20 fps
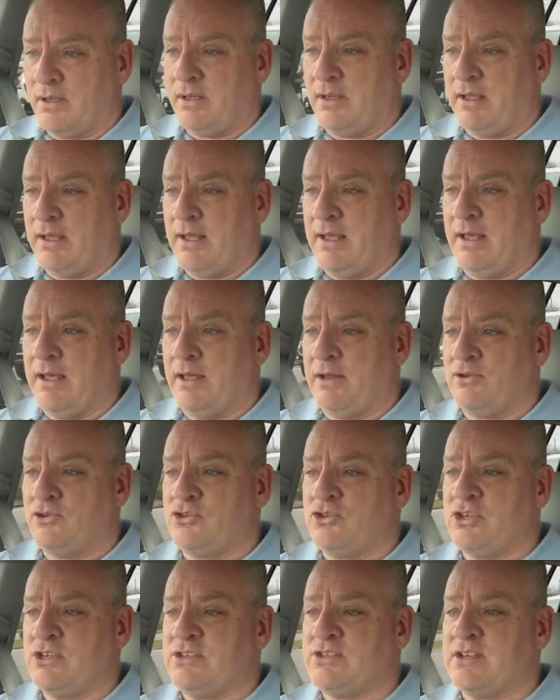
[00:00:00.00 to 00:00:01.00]
And
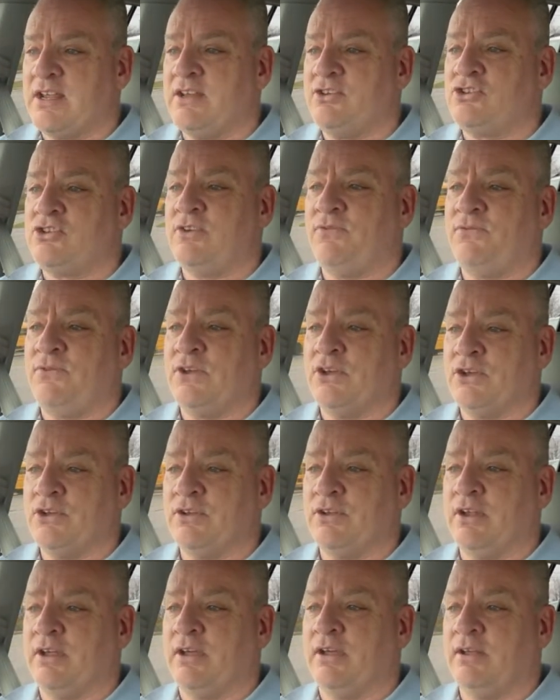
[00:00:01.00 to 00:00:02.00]
she said she
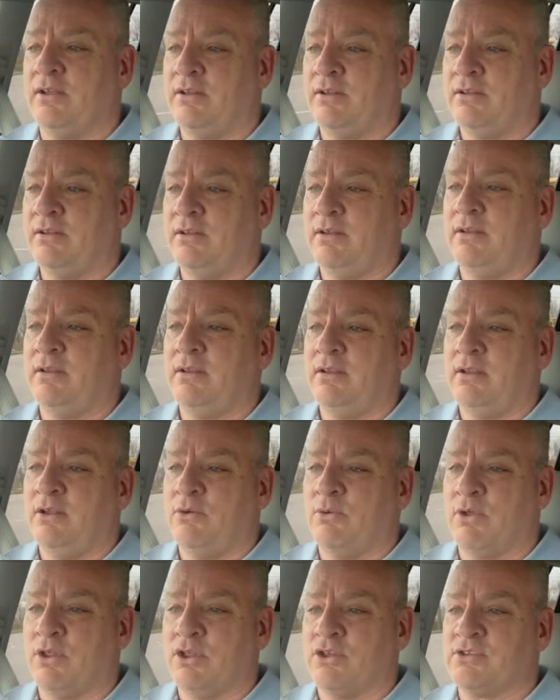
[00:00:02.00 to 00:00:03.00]
filled
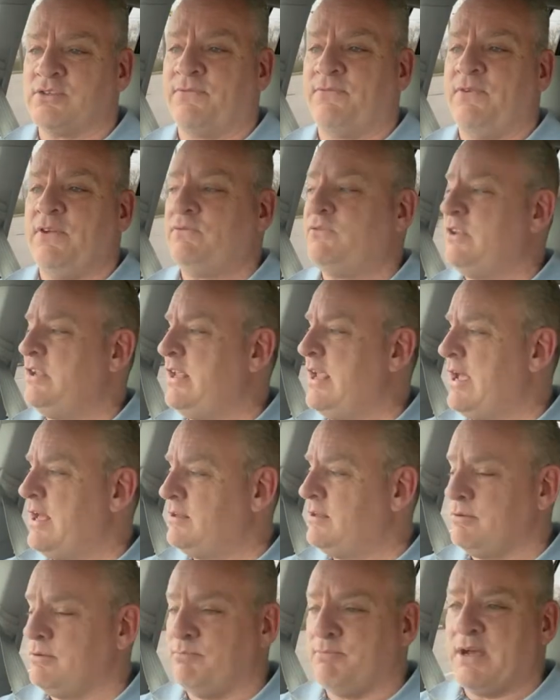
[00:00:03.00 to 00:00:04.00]
one of those
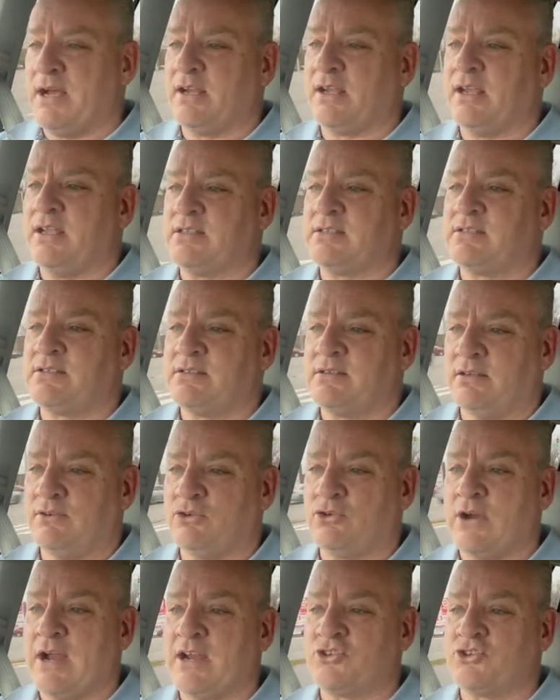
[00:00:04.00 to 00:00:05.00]
50-gallon buckets,
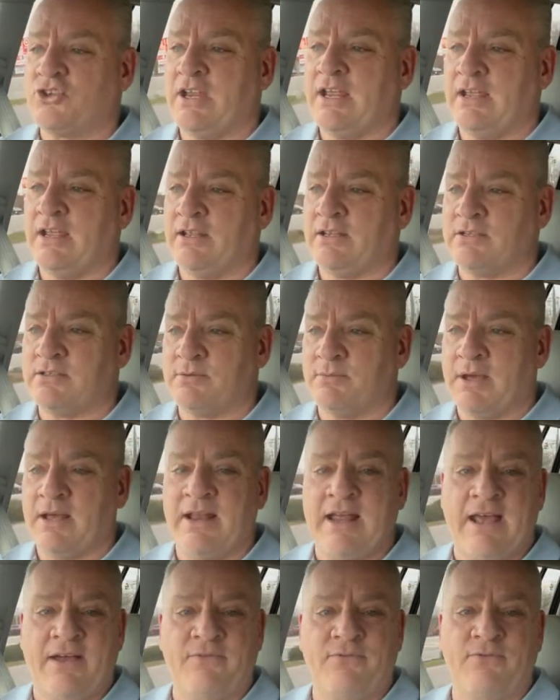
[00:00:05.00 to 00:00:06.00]
trash cans,
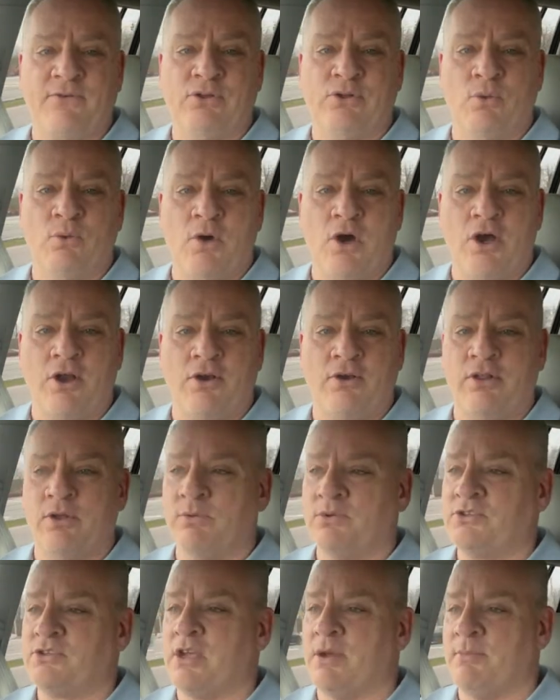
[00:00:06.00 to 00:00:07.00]
about half full of water that
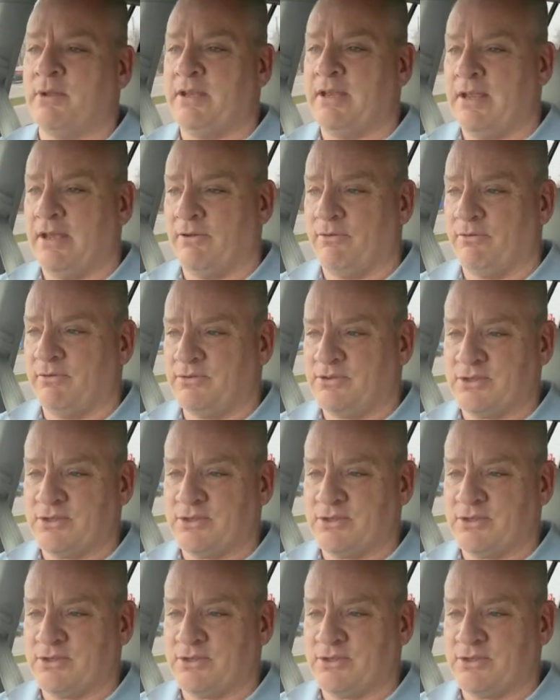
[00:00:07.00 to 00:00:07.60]
was coming down.